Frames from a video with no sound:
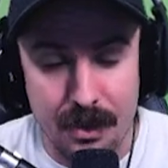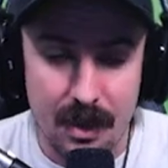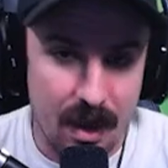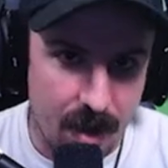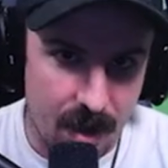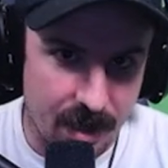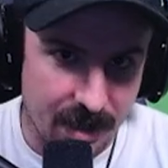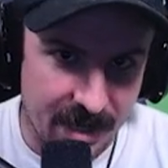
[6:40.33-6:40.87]

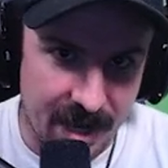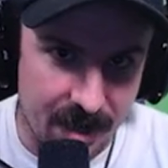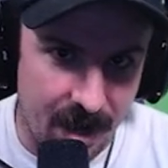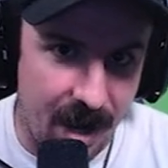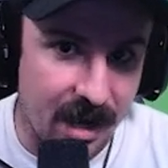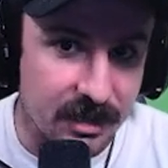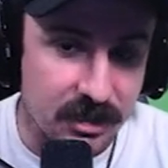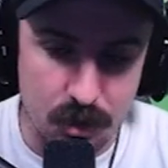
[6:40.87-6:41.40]
Again,
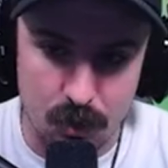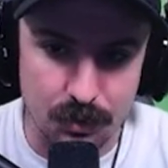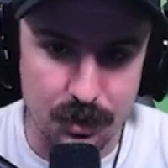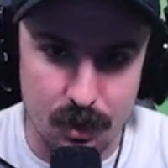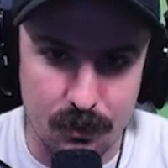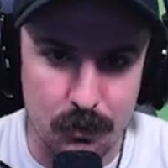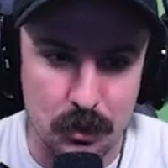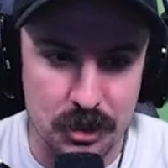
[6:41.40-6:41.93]
I don't
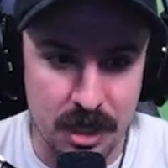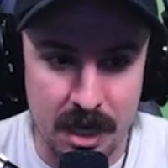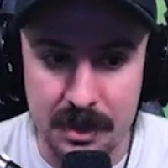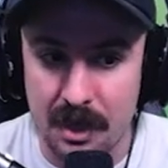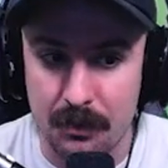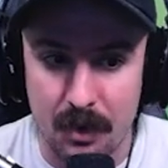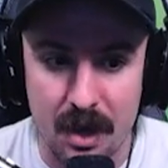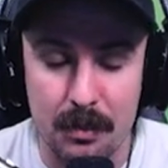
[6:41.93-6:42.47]
know if we're saying
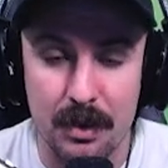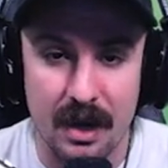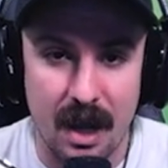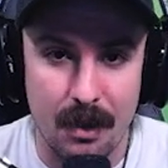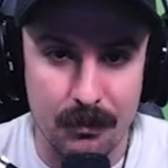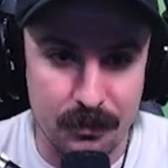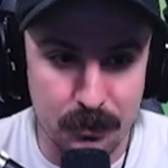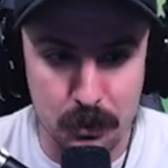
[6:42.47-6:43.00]
that right, but
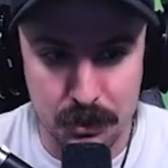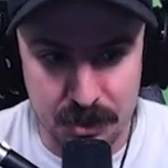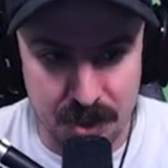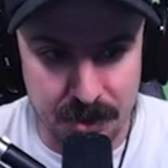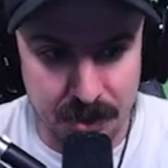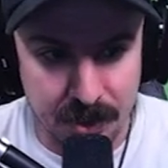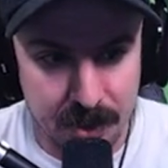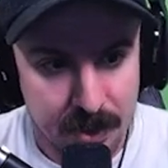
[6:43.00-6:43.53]
I'm full
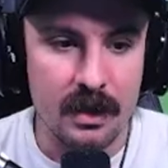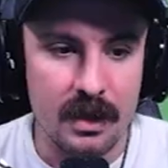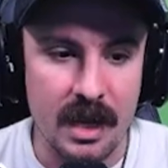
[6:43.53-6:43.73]
sending it.